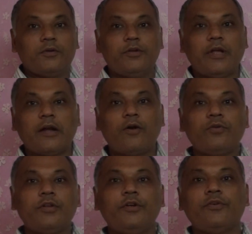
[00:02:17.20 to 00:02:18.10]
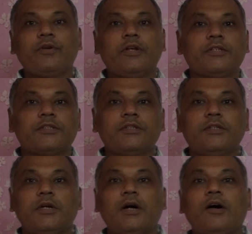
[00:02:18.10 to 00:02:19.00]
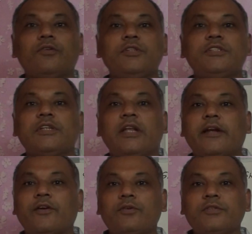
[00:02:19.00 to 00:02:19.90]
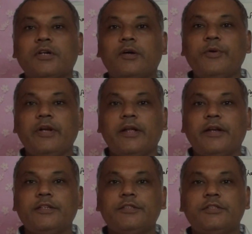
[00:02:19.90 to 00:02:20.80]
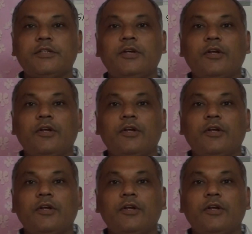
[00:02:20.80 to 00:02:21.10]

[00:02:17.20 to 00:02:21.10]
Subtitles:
around the nucleus, how these electrons have been arranged,